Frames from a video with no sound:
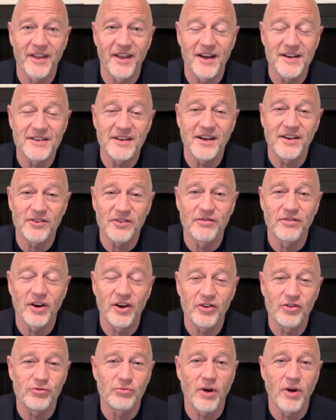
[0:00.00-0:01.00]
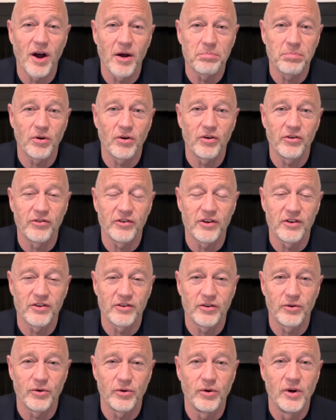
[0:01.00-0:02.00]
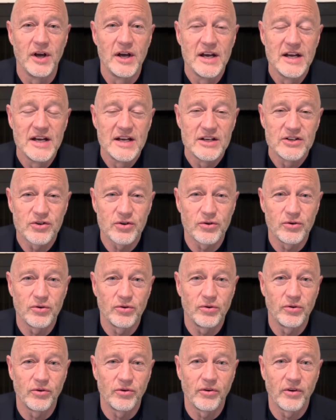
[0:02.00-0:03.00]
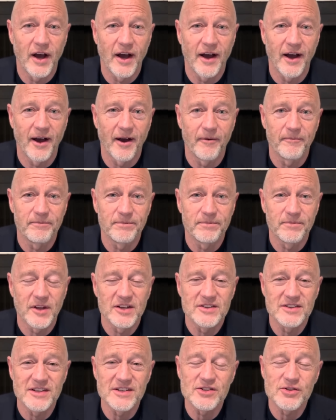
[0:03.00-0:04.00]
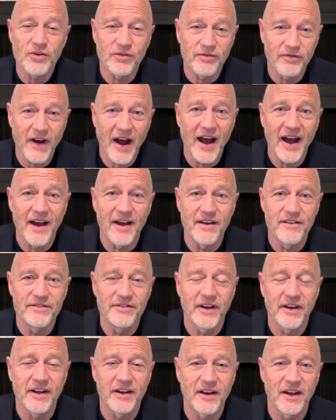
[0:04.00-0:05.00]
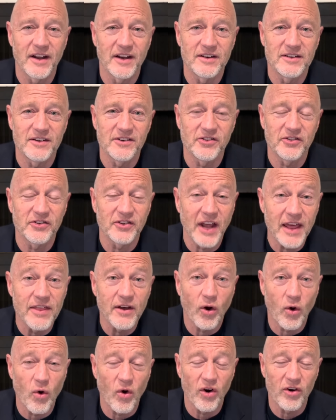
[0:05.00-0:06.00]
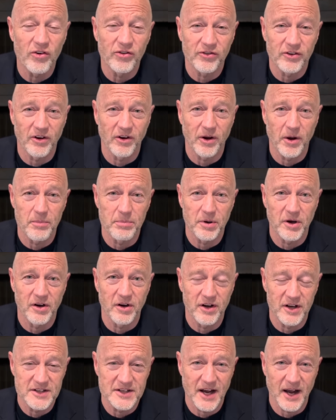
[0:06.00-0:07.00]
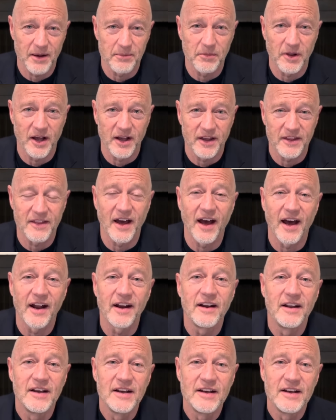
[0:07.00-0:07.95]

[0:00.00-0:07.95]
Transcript: That takes a very strong person to to um, to survive and, and to stay the course during a period of time like that.